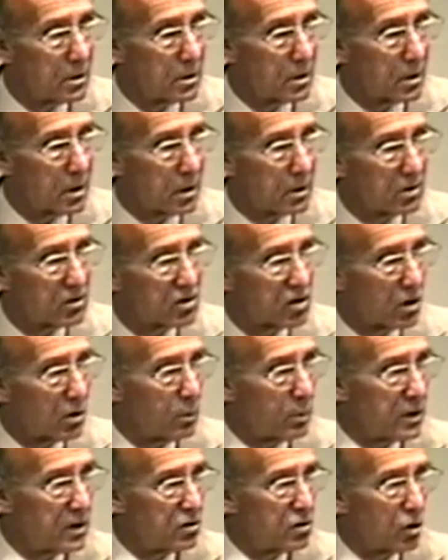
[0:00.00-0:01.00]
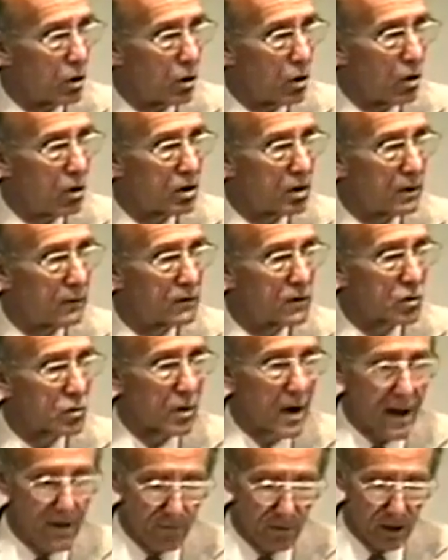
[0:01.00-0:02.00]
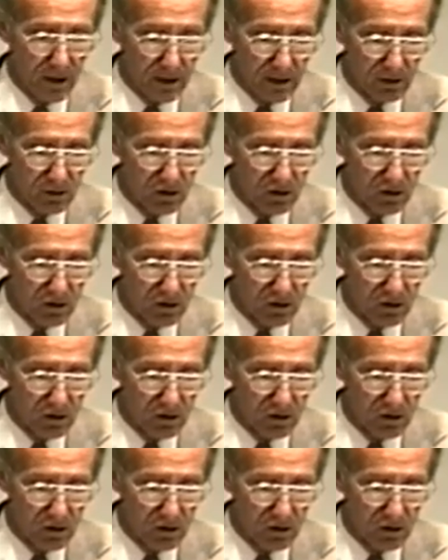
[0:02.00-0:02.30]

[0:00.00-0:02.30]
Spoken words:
And so we talk of traveling